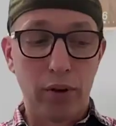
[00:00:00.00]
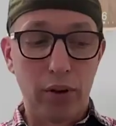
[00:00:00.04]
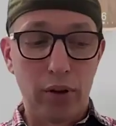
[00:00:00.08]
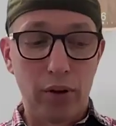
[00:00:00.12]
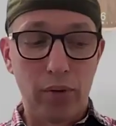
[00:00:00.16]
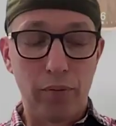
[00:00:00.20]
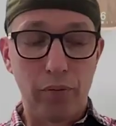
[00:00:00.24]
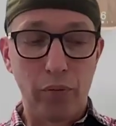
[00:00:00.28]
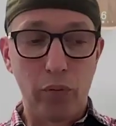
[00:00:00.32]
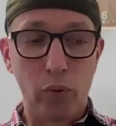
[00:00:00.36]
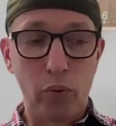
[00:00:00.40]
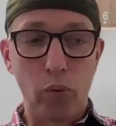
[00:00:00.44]

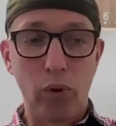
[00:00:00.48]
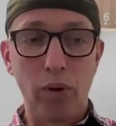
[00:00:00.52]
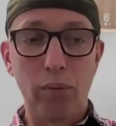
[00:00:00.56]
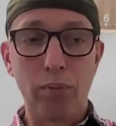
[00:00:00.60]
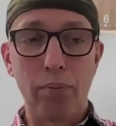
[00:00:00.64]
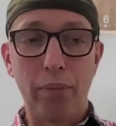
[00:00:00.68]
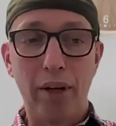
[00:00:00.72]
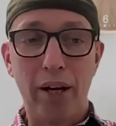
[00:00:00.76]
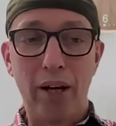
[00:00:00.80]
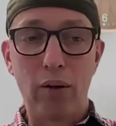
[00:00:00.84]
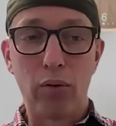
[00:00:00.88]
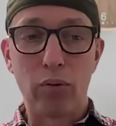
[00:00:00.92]

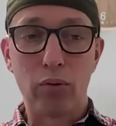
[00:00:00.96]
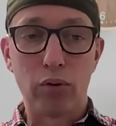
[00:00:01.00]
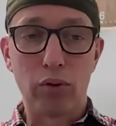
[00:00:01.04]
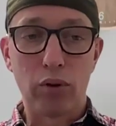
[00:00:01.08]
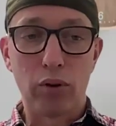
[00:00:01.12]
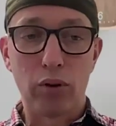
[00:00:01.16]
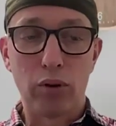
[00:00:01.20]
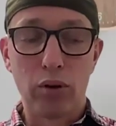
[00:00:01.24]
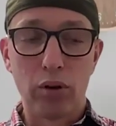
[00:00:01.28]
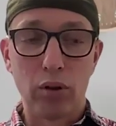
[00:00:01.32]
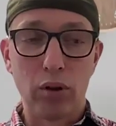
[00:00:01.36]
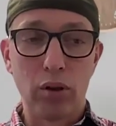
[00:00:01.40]
1
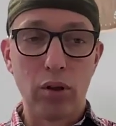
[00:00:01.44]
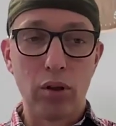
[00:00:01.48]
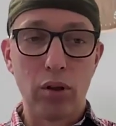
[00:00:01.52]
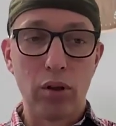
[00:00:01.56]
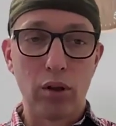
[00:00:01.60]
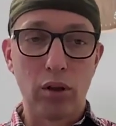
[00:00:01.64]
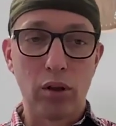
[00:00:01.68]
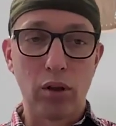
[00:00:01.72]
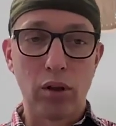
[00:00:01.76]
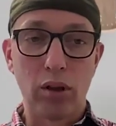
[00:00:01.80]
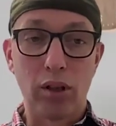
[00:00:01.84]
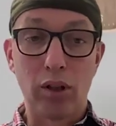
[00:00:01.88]
pound
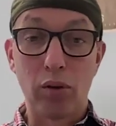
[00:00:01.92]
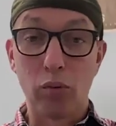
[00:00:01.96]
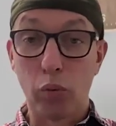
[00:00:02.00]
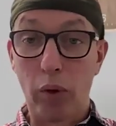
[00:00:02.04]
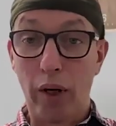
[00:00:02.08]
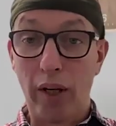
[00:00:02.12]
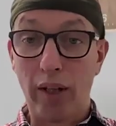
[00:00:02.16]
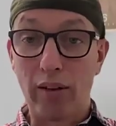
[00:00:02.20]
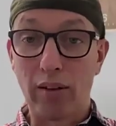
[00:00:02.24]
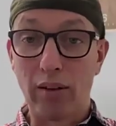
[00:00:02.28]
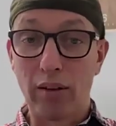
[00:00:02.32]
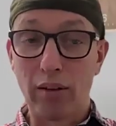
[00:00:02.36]
in
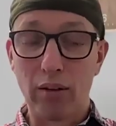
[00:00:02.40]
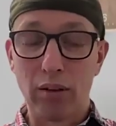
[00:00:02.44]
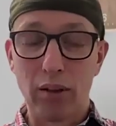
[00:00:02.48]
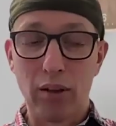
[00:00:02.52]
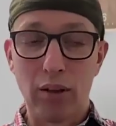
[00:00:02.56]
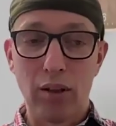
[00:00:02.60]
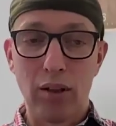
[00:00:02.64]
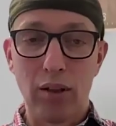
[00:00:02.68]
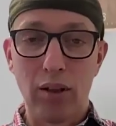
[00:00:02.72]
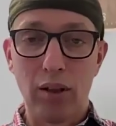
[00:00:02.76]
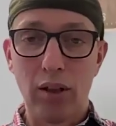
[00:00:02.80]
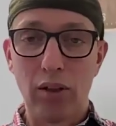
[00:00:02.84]
weight,
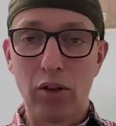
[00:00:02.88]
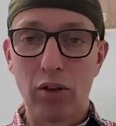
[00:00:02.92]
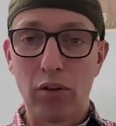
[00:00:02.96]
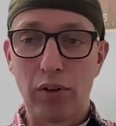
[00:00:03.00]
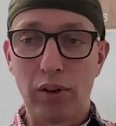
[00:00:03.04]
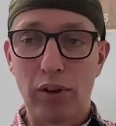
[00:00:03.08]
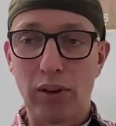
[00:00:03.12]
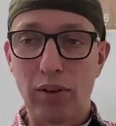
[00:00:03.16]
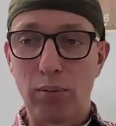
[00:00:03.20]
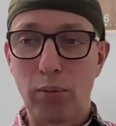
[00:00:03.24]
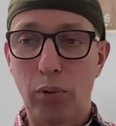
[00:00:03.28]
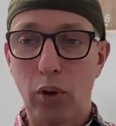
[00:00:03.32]
each
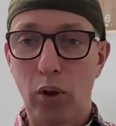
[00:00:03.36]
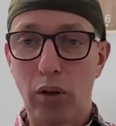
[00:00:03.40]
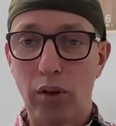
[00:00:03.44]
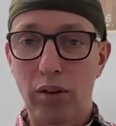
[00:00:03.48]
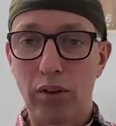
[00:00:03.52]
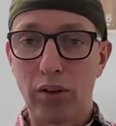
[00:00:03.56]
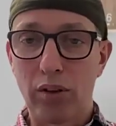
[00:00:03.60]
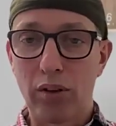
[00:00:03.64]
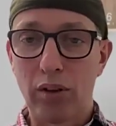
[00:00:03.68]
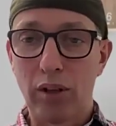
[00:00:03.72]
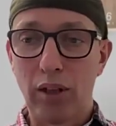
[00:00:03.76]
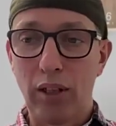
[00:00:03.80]
of these
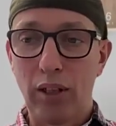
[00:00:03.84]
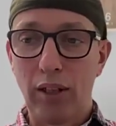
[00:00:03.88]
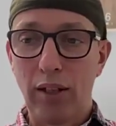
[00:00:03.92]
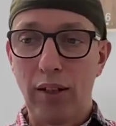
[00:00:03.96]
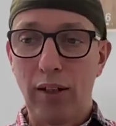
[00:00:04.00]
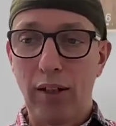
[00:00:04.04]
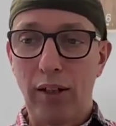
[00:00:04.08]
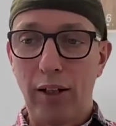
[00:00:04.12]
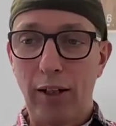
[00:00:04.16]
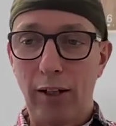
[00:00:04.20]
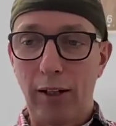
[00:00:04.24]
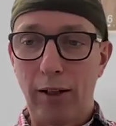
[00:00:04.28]
blocks.
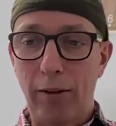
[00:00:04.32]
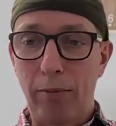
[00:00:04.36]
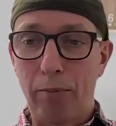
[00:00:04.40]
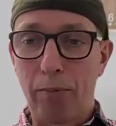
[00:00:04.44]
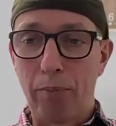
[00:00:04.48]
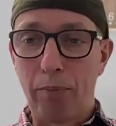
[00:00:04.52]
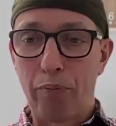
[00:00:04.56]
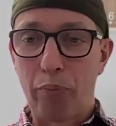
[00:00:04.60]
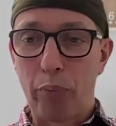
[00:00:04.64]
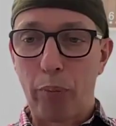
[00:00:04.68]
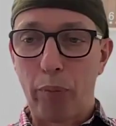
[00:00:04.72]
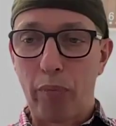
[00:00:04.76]

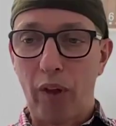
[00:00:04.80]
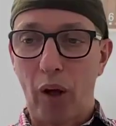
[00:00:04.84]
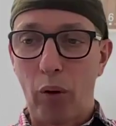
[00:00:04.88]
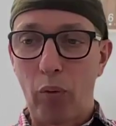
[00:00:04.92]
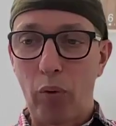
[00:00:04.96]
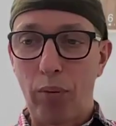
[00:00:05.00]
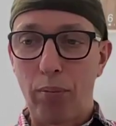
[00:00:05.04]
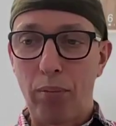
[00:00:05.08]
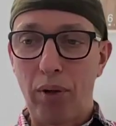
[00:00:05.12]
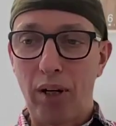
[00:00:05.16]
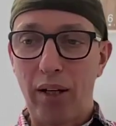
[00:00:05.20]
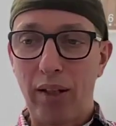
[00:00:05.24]
Um,
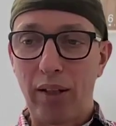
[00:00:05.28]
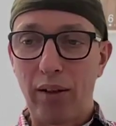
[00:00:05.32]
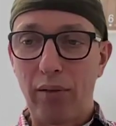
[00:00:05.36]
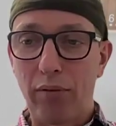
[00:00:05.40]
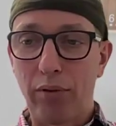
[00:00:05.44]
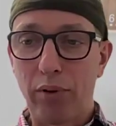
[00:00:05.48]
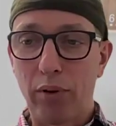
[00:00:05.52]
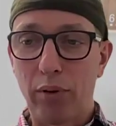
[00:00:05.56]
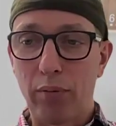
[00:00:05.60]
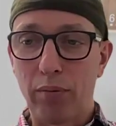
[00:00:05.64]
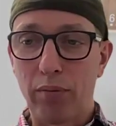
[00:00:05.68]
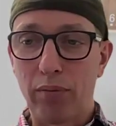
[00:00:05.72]
we buy
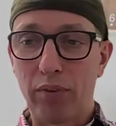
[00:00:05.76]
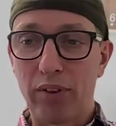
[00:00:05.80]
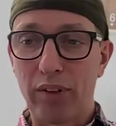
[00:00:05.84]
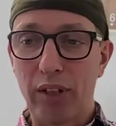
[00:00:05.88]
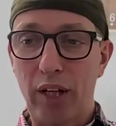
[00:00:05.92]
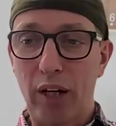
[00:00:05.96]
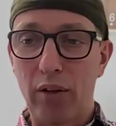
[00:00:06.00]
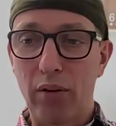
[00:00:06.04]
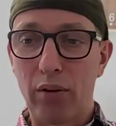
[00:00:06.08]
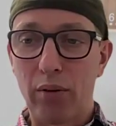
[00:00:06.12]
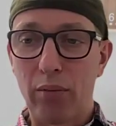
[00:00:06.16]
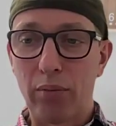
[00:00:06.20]
them from
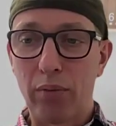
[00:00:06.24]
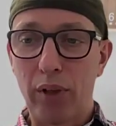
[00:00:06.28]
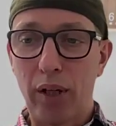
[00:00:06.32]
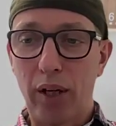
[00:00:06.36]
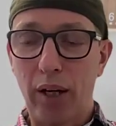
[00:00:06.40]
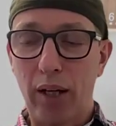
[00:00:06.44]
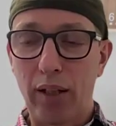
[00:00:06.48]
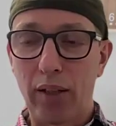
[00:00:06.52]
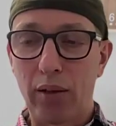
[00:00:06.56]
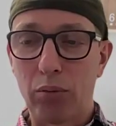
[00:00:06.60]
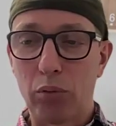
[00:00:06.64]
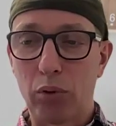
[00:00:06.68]
Durham
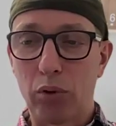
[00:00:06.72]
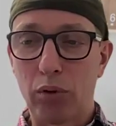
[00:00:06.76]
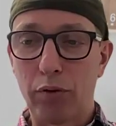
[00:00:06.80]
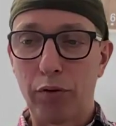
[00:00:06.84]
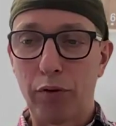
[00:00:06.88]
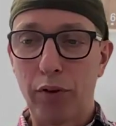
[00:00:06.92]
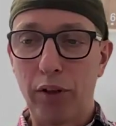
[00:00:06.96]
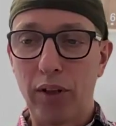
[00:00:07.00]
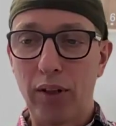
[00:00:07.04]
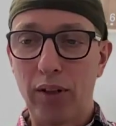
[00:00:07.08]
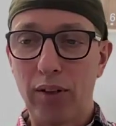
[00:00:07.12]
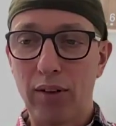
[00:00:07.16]
Animal
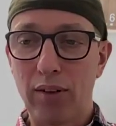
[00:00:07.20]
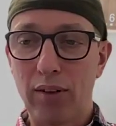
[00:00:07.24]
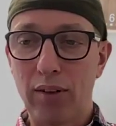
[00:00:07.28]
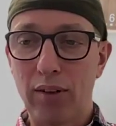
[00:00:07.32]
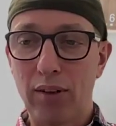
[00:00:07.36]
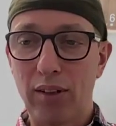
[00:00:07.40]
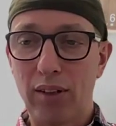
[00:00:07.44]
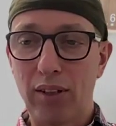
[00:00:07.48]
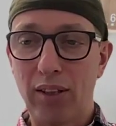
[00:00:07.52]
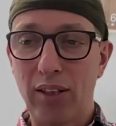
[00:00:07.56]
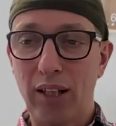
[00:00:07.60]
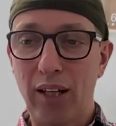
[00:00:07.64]
Feeds,
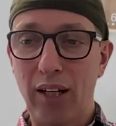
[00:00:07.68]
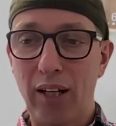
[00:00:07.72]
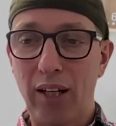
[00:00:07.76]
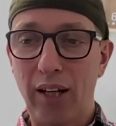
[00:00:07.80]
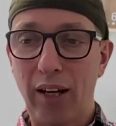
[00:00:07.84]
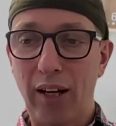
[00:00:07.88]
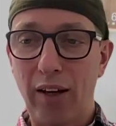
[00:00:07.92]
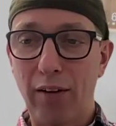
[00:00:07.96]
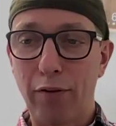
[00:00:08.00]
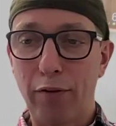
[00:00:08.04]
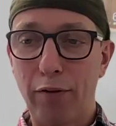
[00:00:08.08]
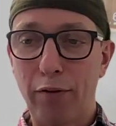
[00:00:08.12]

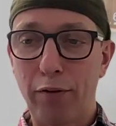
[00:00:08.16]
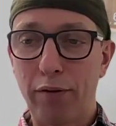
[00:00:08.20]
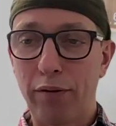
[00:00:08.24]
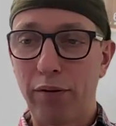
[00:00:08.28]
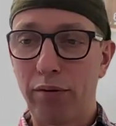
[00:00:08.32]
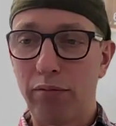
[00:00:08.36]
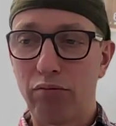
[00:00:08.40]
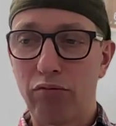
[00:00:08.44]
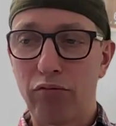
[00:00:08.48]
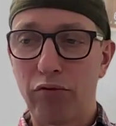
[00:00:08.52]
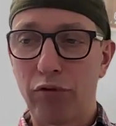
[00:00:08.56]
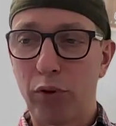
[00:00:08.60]

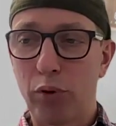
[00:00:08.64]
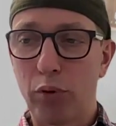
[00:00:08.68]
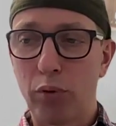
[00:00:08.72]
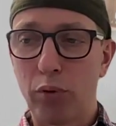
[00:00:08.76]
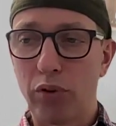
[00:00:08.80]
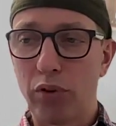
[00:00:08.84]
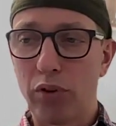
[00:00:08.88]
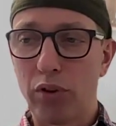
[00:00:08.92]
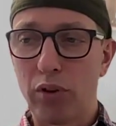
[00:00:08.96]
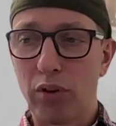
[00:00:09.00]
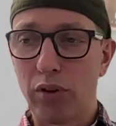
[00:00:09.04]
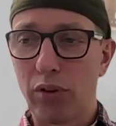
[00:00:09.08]

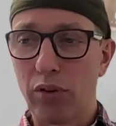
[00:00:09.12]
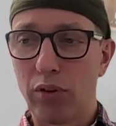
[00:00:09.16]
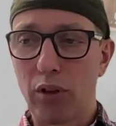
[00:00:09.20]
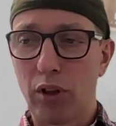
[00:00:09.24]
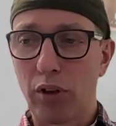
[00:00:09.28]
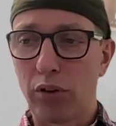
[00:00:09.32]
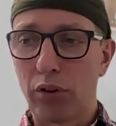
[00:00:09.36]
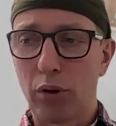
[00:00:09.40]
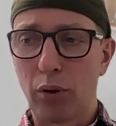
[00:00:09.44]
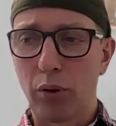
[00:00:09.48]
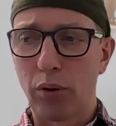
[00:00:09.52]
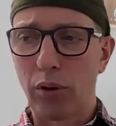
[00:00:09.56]

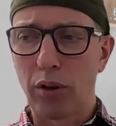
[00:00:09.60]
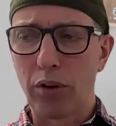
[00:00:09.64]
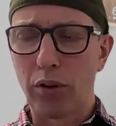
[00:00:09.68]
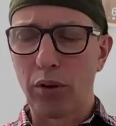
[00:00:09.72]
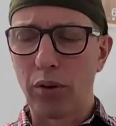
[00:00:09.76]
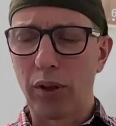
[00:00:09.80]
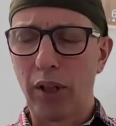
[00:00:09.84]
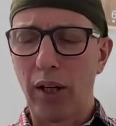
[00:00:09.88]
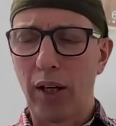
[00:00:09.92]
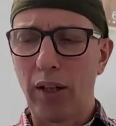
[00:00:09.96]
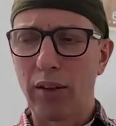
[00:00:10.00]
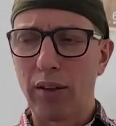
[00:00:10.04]

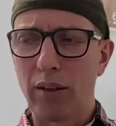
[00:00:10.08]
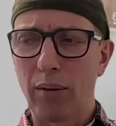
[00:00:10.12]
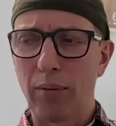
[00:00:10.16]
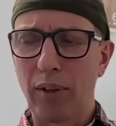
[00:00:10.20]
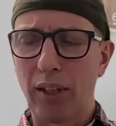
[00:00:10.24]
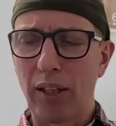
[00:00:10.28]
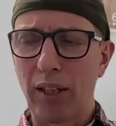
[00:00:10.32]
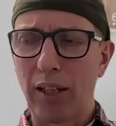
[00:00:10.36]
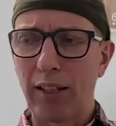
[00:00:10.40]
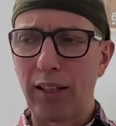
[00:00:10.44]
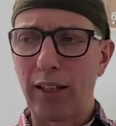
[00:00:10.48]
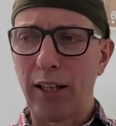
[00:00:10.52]
daffoods.co.uk,
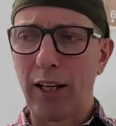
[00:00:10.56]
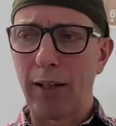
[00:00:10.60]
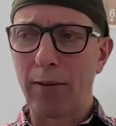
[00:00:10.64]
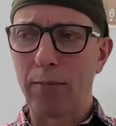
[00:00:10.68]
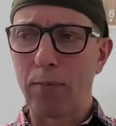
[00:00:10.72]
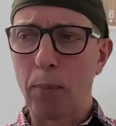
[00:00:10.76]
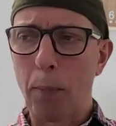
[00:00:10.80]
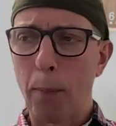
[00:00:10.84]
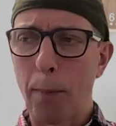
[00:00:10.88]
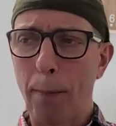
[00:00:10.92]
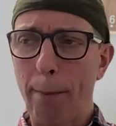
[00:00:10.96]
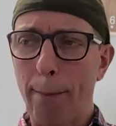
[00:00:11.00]
something like
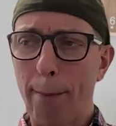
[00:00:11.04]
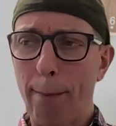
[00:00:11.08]
that.